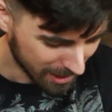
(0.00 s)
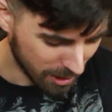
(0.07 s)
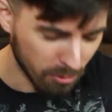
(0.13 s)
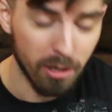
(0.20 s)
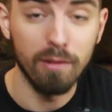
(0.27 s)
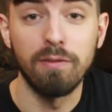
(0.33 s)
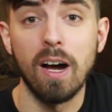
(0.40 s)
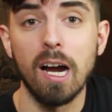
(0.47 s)
So you
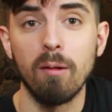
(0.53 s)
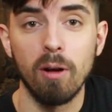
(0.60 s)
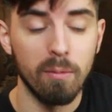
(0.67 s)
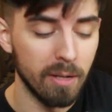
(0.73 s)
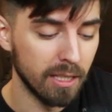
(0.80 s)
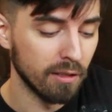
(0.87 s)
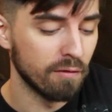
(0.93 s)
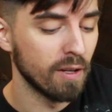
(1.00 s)
want to fireball
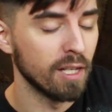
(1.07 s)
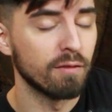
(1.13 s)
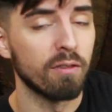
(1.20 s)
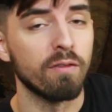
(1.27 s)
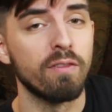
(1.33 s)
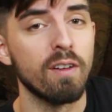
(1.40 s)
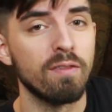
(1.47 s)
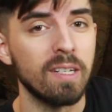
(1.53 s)
me in the face
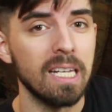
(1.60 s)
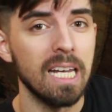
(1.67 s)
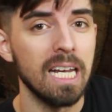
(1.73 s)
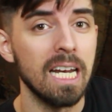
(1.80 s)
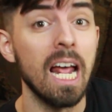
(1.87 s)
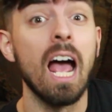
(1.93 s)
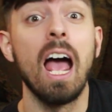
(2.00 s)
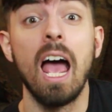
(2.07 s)
for
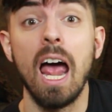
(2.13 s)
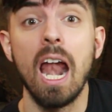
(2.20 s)
15?